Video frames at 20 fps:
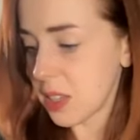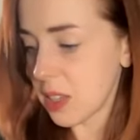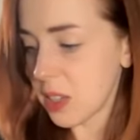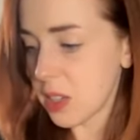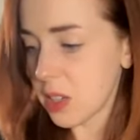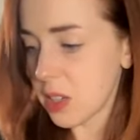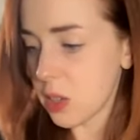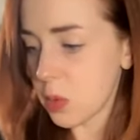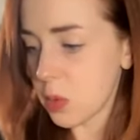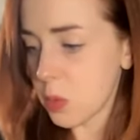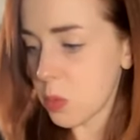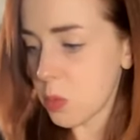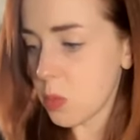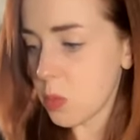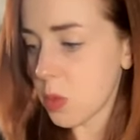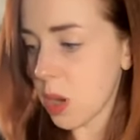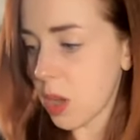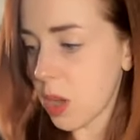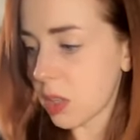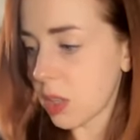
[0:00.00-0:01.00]

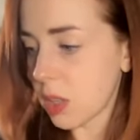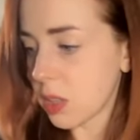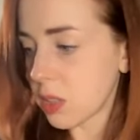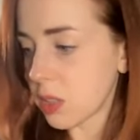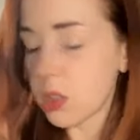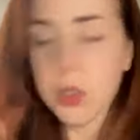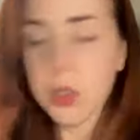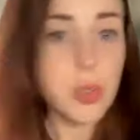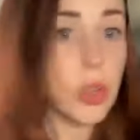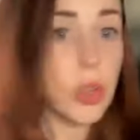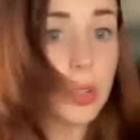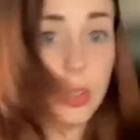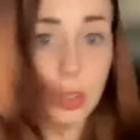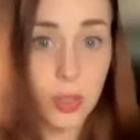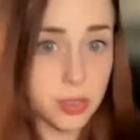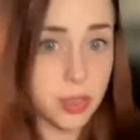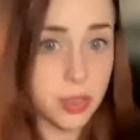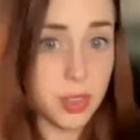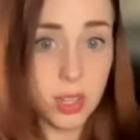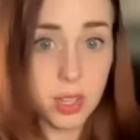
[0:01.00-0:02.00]
a little
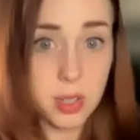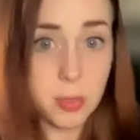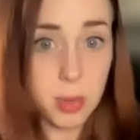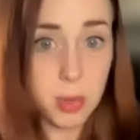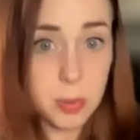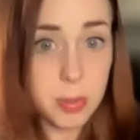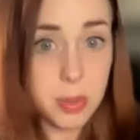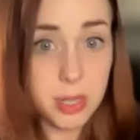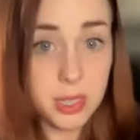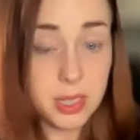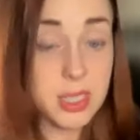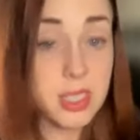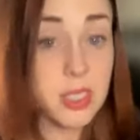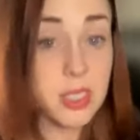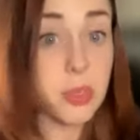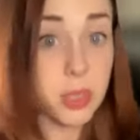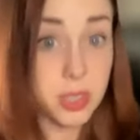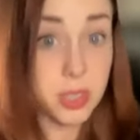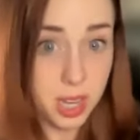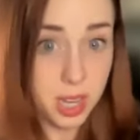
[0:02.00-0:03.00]
stronger than it might be at a
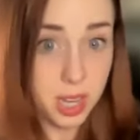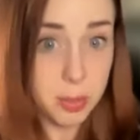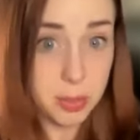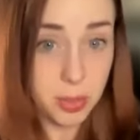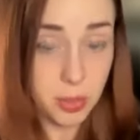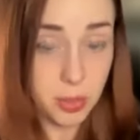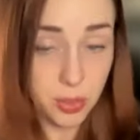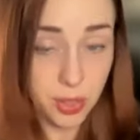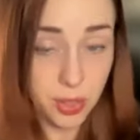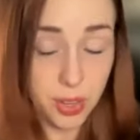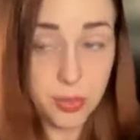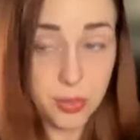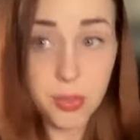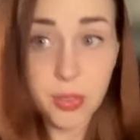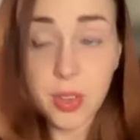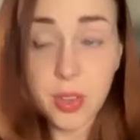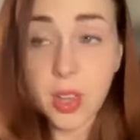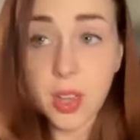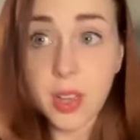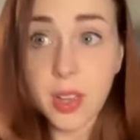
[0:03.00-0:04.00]
different time in your life.
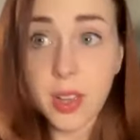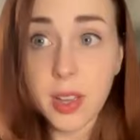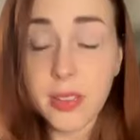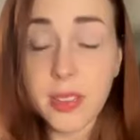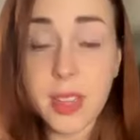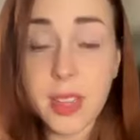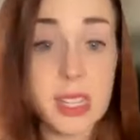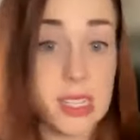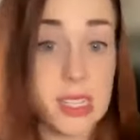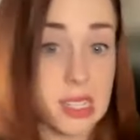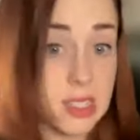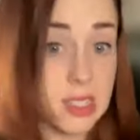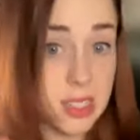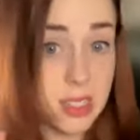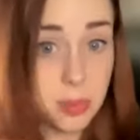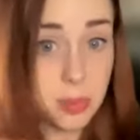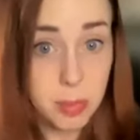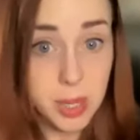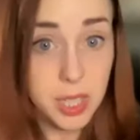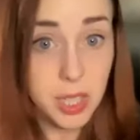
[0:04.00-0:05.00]
That
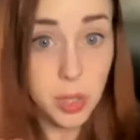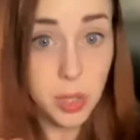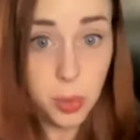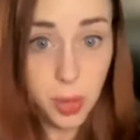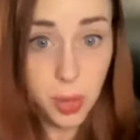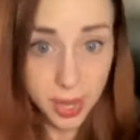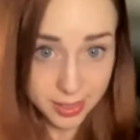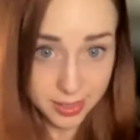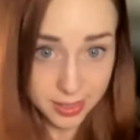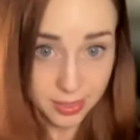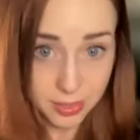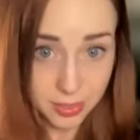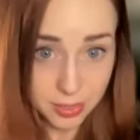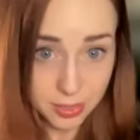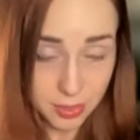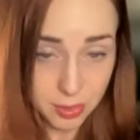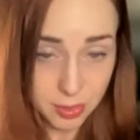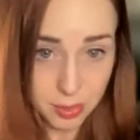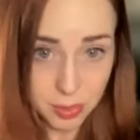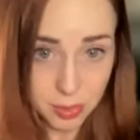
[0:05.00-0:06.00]
doesn't make it okay,
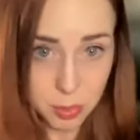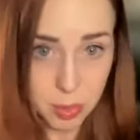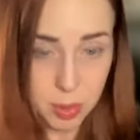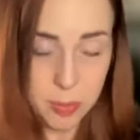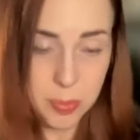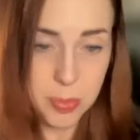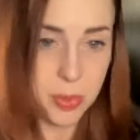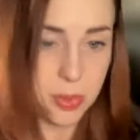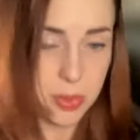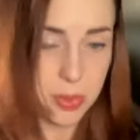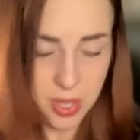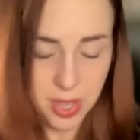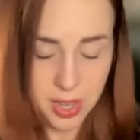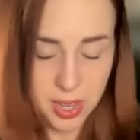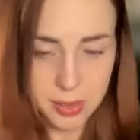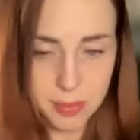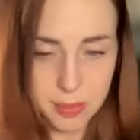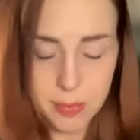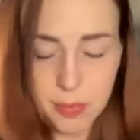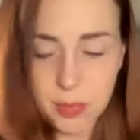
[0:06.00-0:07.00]
what people are
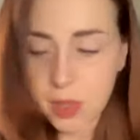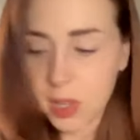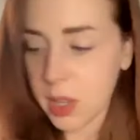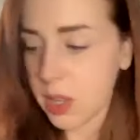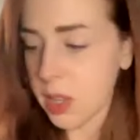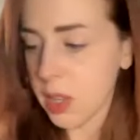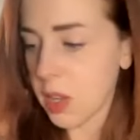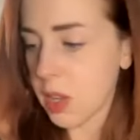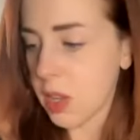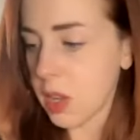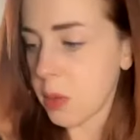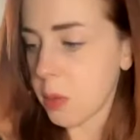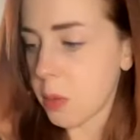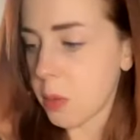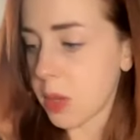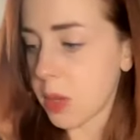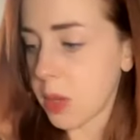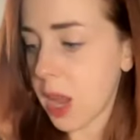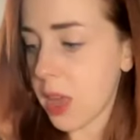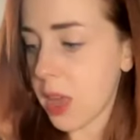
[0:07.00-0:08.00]
saying.
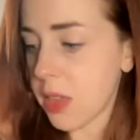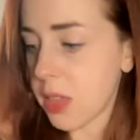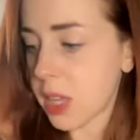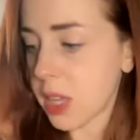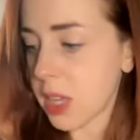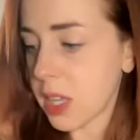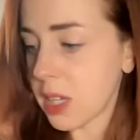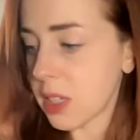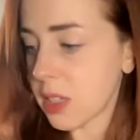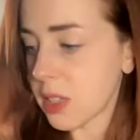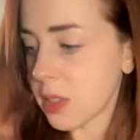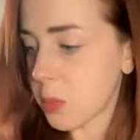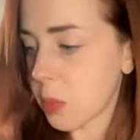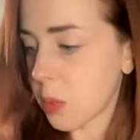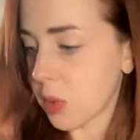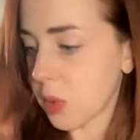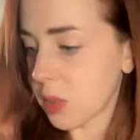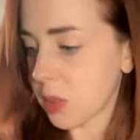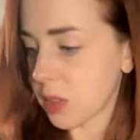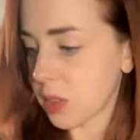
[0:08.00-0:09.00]
But I think it is
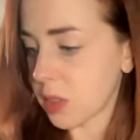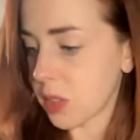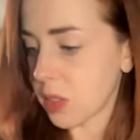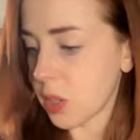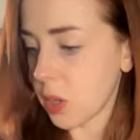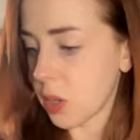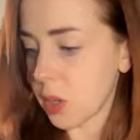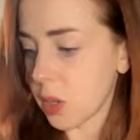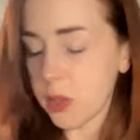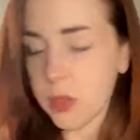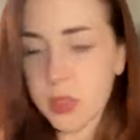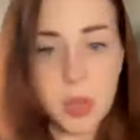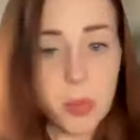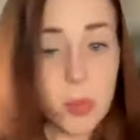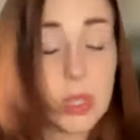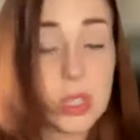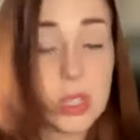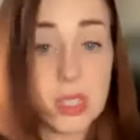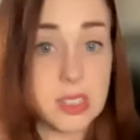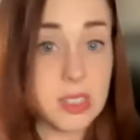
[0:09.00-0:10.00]
important, if
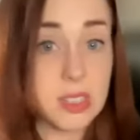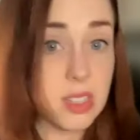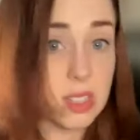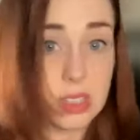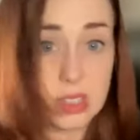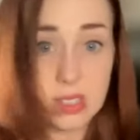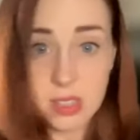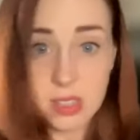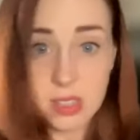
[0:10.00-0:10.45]
someone just